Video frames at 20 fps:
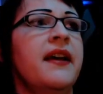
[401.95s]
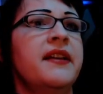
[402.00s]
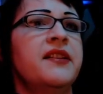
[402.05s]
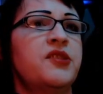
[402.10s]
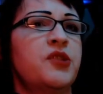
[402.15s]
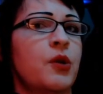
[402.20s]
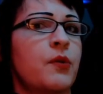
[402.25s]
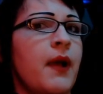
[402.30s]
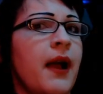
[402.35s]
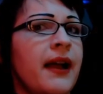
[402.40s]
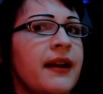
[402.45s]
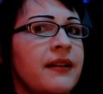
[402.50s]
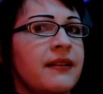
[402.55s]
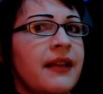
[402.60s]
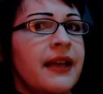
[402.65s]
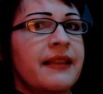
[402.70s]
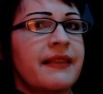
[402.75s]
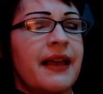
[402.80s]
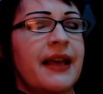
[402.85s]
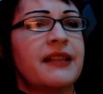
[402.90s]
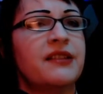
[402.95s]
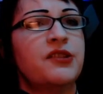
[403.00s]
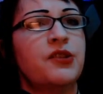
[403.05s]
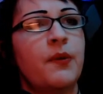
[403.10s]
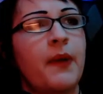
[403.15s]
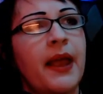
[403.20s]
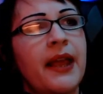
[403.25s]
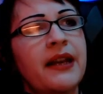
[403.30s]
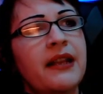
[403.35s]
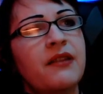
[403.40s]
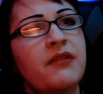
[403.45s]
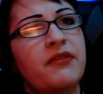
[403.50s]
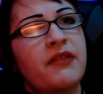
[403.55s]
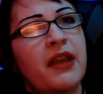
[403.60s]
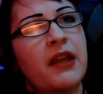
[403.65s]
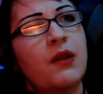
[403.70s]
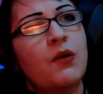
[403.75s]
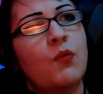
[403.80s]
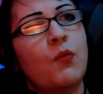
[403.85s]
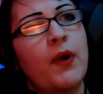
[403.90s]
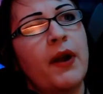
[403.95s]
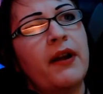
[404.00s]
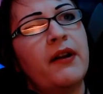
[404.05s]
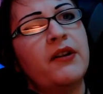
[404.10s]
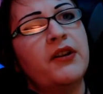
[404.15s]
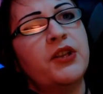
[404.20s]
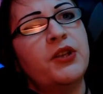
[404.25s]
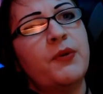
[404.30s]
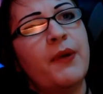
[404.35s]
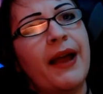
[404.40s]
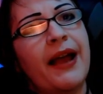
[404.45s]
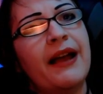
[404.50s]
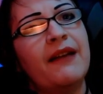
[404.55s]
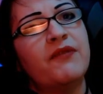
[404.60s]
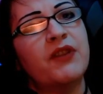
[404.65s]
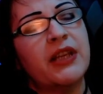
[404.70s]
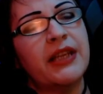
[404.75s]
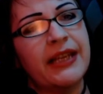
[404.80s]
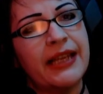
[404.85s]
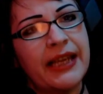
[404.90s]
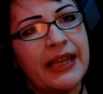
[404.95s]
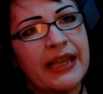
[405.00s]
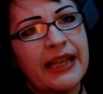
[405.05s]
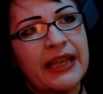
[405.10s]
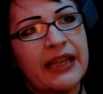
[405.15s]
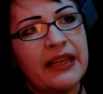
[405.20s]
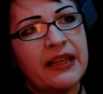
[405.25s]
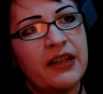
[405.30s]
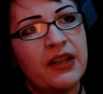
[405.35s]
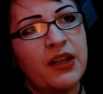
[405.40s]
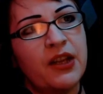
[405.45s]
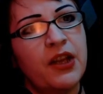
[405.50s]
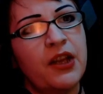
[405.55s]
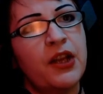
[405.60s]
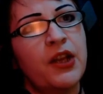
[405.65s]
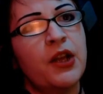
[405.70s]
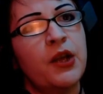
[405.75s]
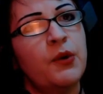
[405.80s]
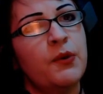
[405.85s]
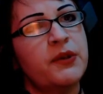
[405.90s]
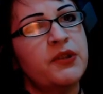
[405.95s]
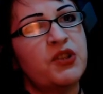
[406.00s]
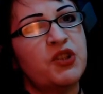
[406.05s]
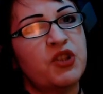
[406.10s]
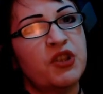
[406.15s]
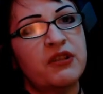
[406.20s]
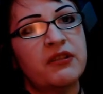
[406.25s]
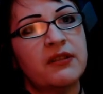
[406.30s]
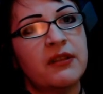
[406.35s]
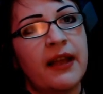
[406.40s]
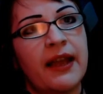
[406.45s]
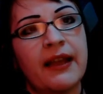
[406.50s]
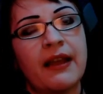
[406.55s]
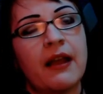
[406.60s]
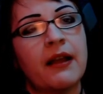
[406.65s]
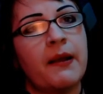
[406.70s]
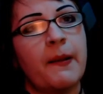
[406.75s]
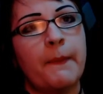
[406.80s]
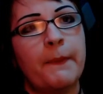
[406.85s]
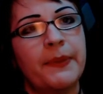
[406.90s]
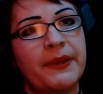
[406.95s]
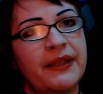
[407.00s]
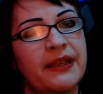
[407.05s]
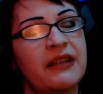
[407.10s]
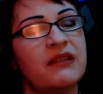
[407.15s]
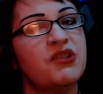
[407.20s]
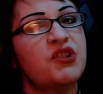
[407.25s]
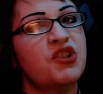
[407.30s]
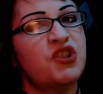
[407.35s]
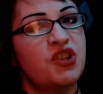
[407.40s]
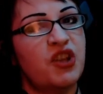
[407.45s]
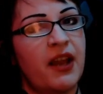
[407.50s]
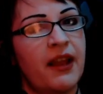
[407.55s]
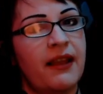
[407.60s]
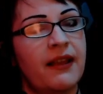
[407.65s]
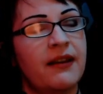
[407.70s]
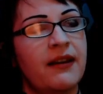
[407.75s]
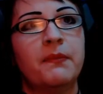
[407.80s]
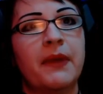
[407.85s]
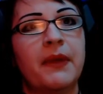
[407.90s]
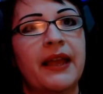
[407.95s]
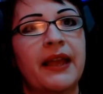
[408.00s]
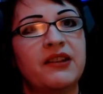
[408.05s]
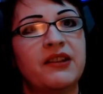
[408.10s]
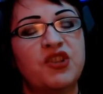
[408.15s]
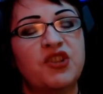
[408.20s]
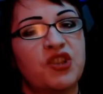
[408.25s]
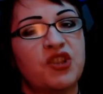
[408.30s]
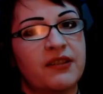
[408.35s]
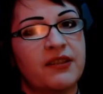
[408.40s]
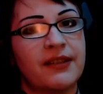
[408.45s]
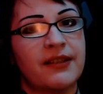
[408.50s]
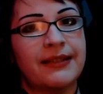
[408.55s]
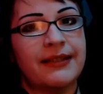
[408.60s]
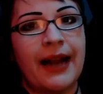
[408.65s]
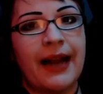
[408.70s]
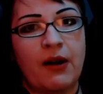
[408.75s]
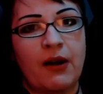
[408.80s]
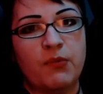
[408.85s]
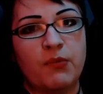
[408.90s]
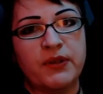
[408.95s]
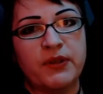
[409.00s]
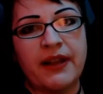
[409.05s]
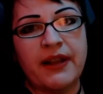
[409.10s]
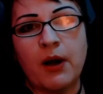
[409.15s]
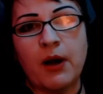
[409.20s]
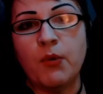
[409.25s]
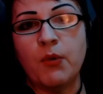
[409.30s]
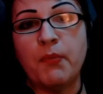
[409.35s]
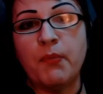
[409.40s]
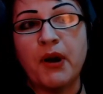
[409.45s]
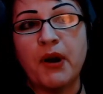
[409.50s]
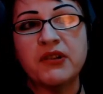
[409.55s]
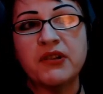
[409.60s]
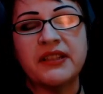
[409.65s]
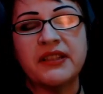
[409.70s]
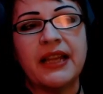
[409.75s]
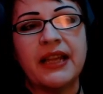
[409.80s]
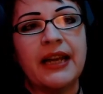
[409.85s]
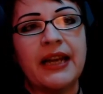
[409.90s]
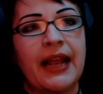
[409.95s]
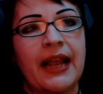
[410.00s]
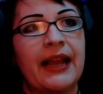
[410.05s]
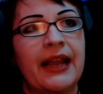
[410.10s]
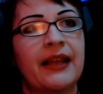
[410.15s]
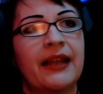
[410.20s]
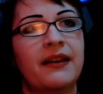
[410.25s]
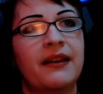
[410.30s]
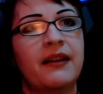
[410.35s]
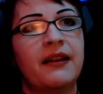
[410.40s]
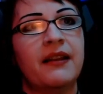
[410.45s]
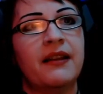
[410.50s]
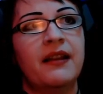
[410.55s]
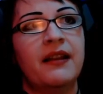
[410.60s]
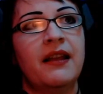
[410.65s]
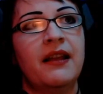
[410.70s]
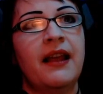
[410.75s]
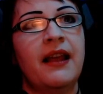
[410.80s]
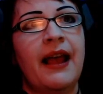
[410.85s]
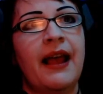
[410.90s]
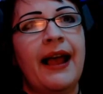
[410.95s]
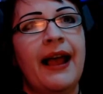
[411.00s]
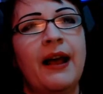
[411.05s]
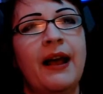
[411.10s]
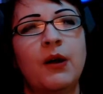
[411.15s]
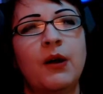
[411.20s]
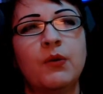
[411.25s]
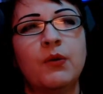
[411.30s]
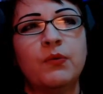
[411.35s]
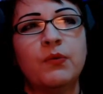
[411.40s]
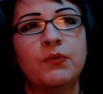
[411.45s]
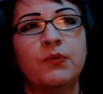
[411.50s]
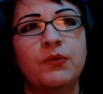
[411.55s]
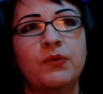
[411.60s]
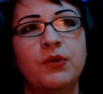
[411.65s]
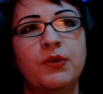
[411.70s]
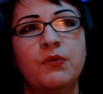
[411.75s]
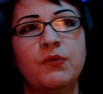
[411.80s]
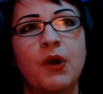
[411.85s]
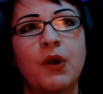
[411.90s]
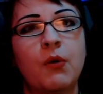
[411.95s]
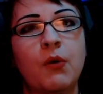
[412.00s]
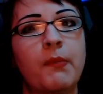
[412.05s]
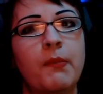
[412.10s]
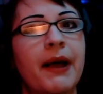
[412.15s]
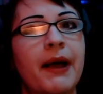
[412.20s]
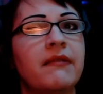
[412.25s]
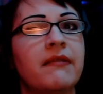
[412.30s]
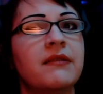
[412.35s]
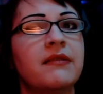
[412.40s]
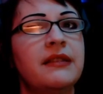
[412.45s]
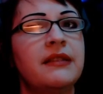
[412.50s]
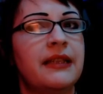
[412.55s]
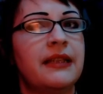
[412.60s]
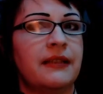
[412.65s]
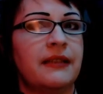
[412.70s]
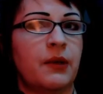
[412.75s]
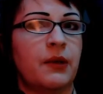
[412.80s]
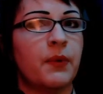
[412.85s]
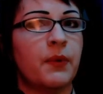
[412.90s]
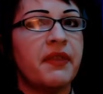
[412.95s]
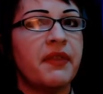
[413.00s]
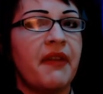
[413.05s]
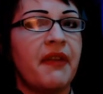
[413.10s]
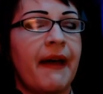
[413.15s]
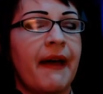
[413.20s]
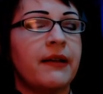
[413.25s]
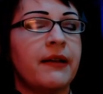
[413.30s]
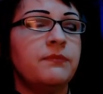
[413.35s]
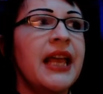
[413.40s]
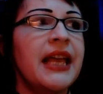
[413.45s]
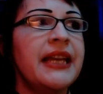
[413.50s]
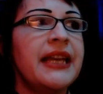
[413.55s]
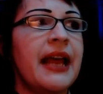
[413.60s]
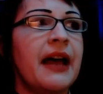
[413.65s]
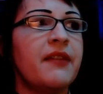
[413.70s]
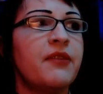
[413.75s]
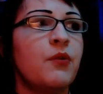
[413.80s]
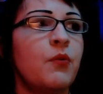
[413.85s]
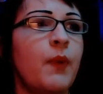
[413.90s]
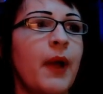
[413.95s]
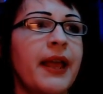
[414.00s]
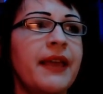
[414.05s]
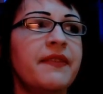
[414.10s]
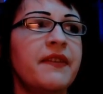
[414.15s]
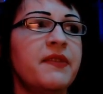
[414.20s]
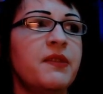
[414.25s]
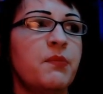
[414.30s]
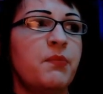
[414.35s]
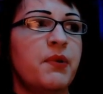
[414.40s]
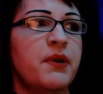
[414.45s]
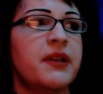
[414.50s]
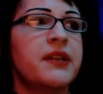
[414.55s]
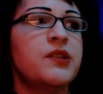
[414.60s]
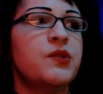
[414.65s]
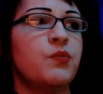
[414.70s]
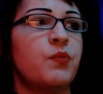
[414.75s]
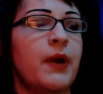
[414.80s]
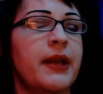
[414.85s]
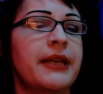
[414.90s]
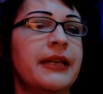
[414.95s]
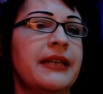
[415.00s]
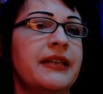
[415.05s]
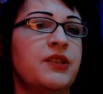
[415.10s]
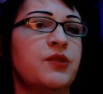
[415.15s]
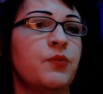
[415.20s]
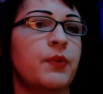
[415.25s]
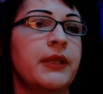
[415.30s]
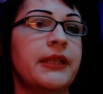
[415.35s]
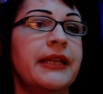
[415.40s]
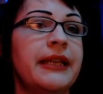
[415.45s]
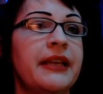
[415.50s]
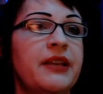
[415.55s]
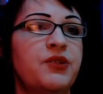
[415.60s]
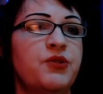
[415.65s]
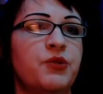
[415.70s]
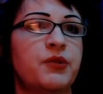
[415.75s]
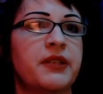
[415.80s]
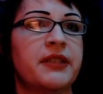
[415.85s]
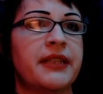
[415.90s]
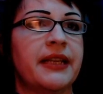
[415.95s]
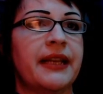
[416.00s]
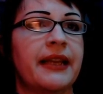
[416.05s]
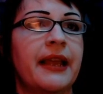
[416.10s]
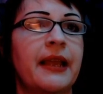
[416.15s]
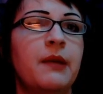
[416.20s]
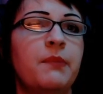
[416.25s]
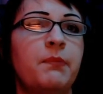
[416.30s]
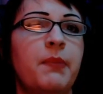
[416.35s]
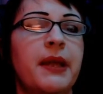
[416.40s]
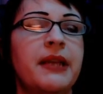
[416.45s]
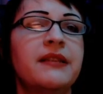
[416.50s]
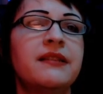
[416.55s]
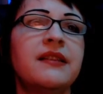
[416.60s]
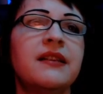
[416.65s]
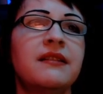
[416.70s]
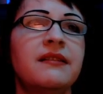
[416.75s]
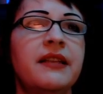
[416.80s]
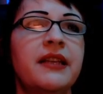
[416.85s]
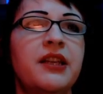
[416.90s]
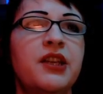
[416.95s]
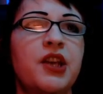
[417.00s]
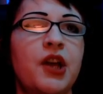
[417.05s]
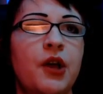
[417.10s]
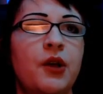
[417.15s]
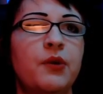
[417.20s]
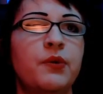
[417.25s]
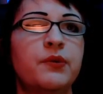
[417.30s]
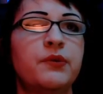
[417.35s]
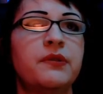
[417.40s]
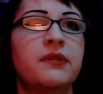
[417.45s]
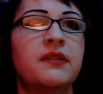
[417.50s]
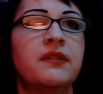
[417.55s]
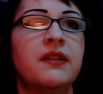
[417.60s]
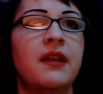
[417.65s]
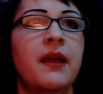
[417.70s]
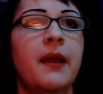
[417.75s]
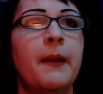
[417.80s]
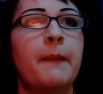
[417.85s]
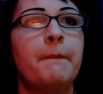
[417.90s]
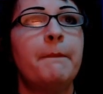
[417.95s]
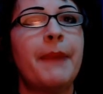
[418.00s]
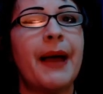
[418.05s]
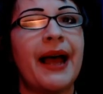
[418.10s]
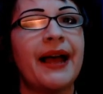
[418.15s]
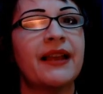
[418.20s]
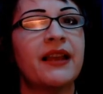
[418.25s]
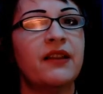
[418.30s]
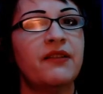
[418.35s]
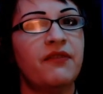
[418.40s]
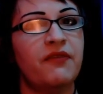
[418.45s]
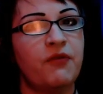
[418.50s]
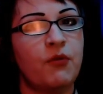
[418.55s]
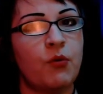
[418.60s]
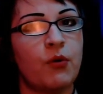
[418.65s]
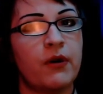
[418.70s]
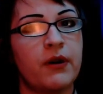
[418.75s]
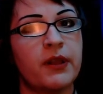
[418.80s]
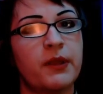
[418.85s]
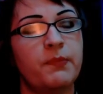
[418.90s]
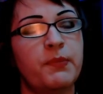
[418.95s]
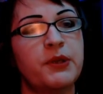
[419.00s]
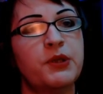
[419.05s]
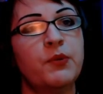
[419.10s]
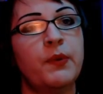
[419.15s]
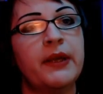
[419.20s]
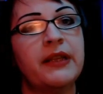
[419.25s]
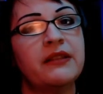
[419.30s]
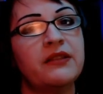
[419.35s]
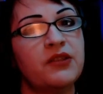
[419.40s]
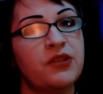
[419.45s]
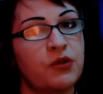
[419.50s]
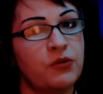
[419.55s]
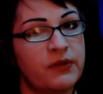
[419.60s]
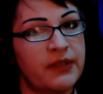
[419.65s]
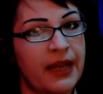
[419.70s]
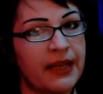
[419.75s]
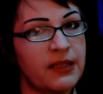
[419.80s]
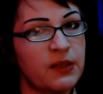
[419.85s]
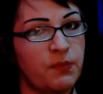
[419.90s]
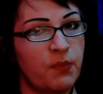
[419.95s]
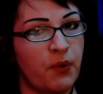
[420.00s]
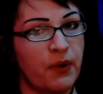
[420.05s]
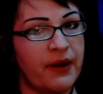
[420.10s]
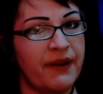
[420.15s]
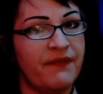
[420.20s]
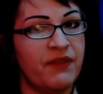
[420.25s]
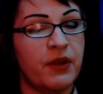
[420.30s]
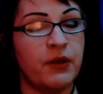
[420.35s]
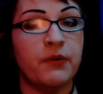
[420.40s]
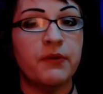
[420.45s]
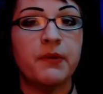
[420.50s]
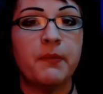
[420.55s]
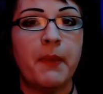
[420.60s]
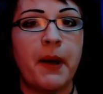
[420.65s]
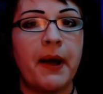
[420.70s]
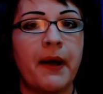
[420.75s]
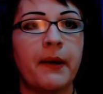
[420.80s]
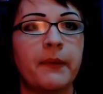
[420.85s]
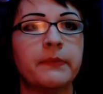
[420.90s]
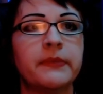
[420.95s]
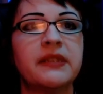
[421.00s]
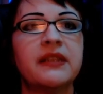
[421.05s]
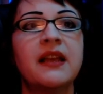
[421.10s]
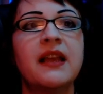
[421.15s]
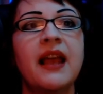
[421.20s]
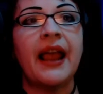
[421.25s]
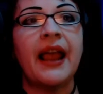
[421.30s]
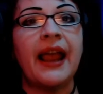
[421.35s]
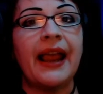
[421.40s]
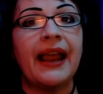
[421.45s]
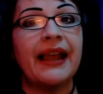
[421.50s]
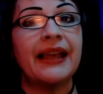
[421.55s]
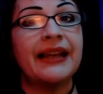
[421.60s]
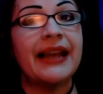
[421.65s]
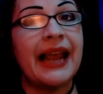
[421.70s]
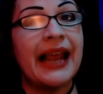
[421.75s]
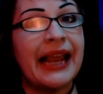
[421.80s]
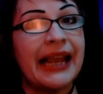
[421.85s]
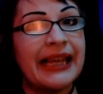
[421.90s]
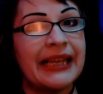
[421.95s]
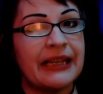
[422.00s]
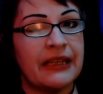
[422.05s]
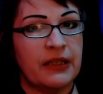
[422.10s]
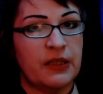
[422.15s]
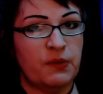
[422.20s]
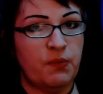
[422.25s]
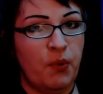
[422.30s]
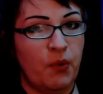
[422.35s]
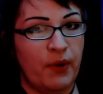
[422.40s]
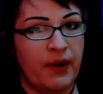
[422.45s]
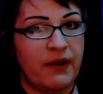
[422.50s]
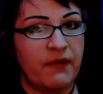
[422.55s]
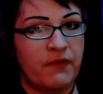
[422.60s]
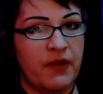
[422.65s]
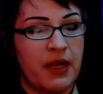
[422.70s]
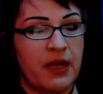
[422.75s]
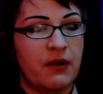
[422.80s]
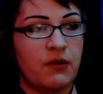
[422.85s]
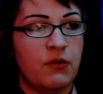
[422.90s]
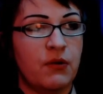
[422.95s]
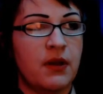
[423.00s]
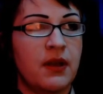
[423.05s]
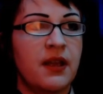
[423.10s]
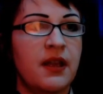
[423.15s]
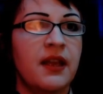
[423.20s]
So kind of like that. So anything where you have a kid who is just like a complete shit and is just a terrible, terrible person, and how you go about dealing with that. Now, the way that the book is written is really interesting. It basically goes back and forth between Suzette's point of view, the mom's, and Hannah's point of view.